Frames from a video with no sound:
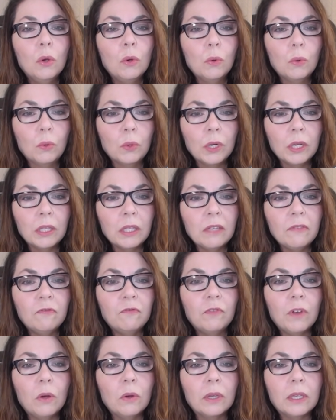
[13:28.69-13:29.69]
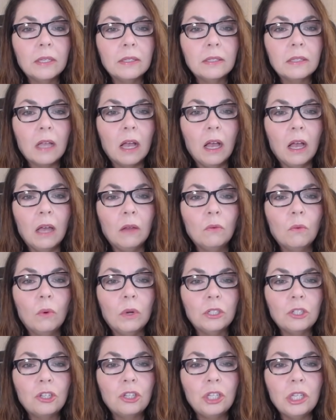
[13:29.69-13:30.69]
really focused on
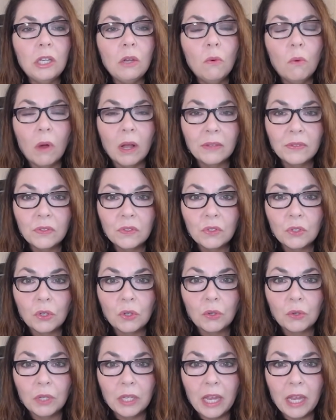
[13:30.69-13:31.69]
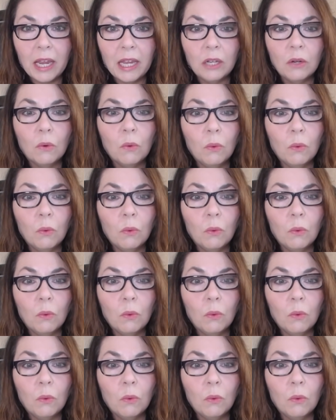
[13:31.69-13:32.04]
what she wants to create,